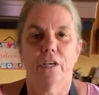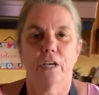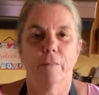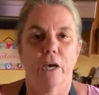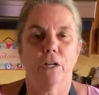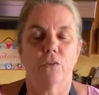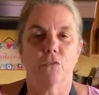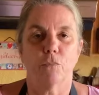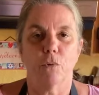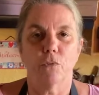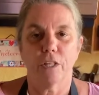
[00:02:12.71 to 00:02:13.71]
come out as
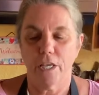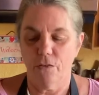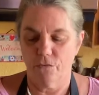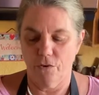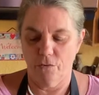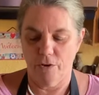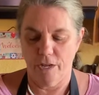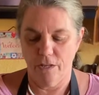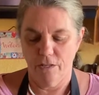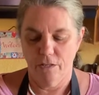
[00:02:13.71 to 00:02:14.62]
smoothly, so I